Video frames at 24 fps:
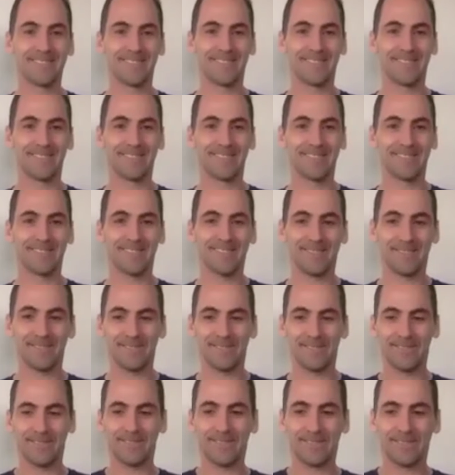
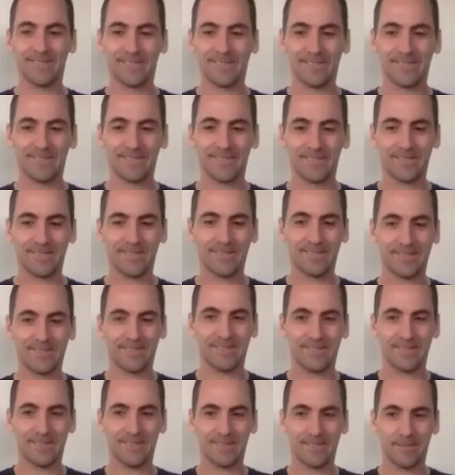
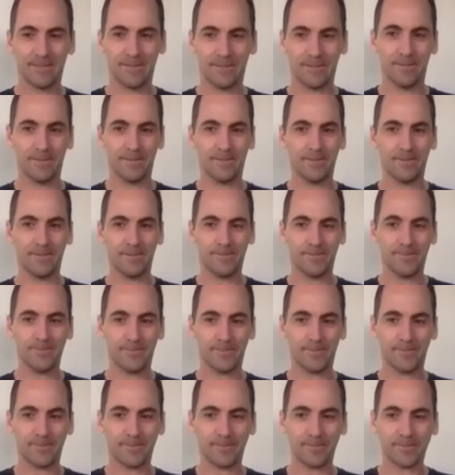
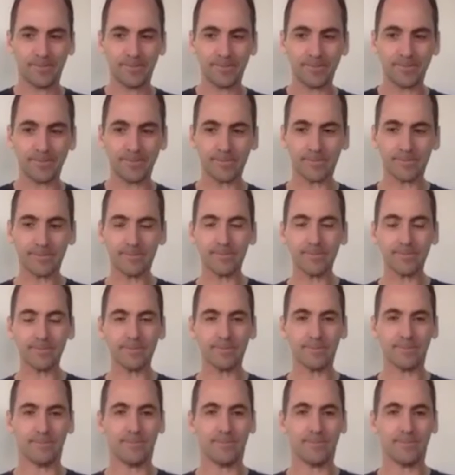[no speech]